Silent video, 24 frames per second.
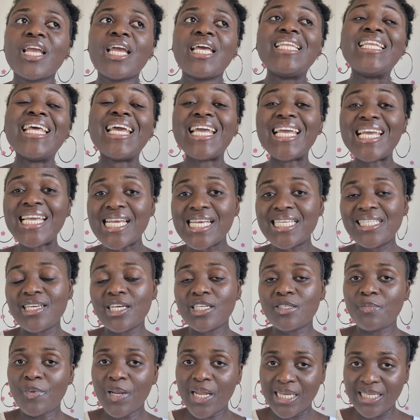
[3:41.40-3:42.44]
the
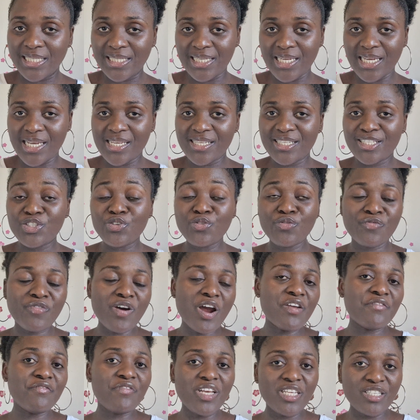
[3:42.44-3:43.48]
easiest places to
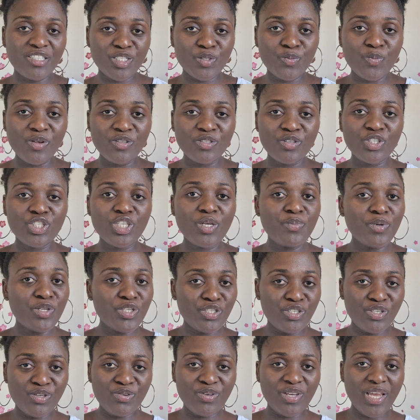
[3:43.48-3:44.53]
find visa sponsorship in
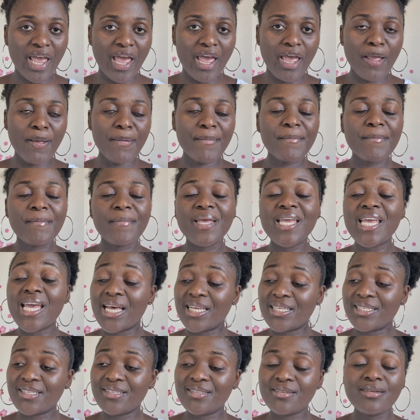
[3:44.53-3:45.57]
the UK.
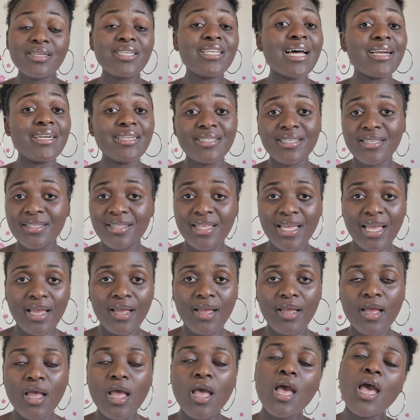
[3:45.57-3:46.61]
Yes, that is a thing.
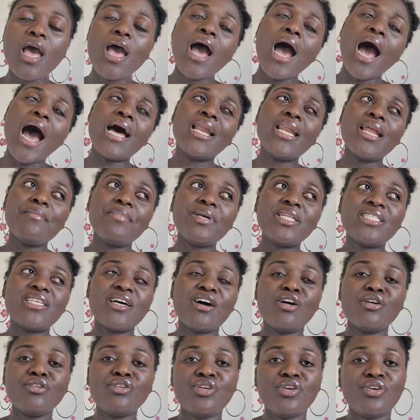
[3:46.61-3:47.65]
And let me
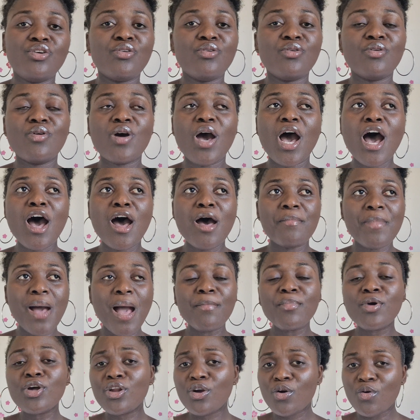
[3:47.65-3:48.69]
tell you, um, I'm
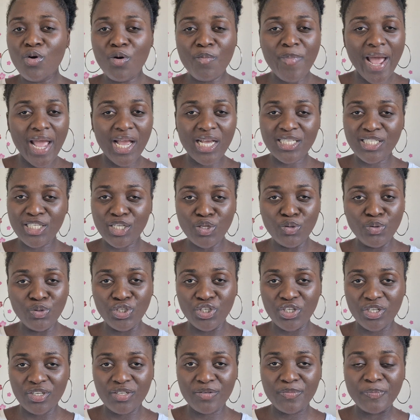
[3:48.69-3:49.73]
going to go by
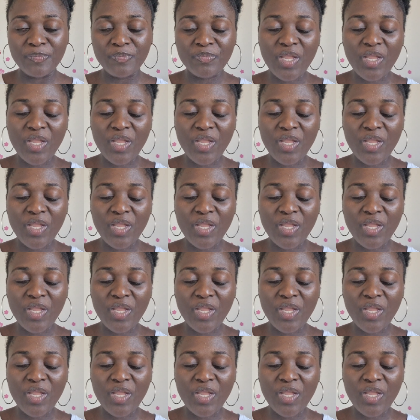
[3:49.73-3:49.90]
exclusion.